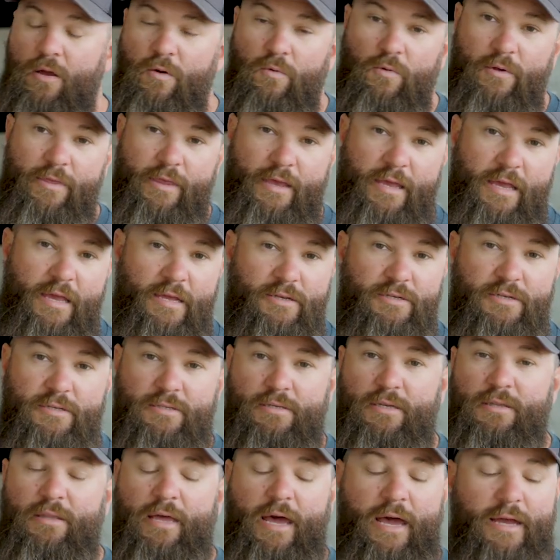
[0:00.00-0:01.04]
where the
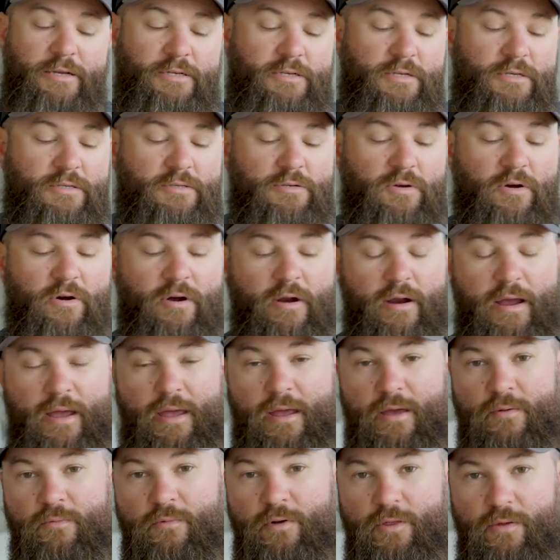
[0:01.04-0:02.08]
hinges and latches are,
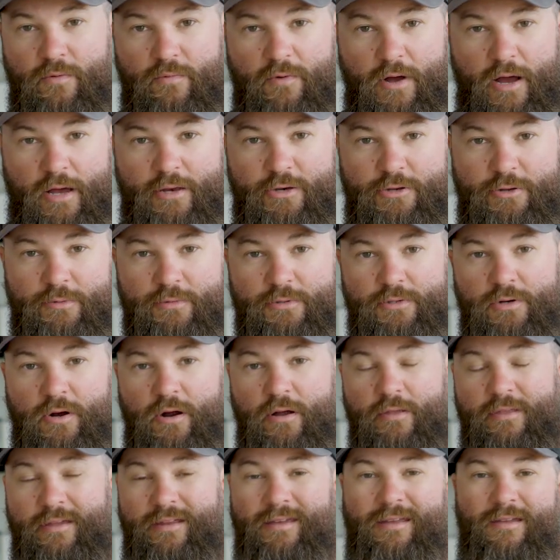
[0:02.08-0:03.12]
and where the rod tubes
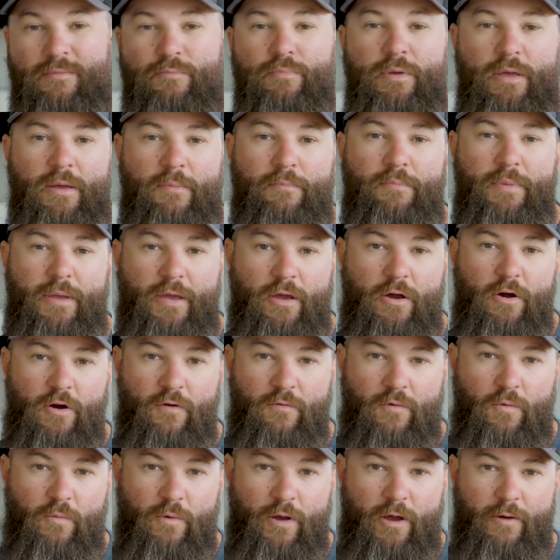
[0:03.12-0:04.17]
are, that it can be a bit
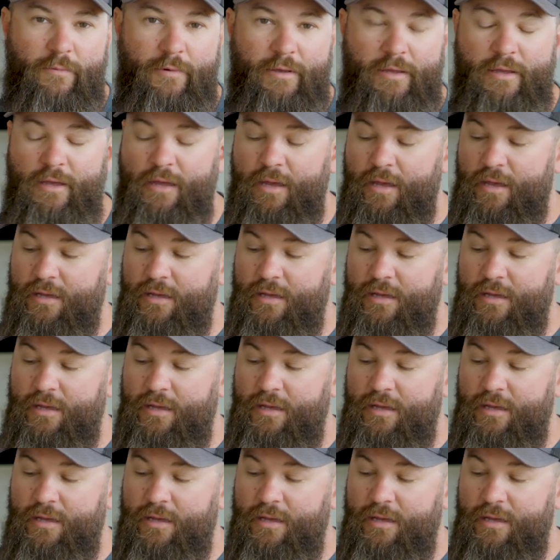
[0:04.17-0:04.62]
overwhelming.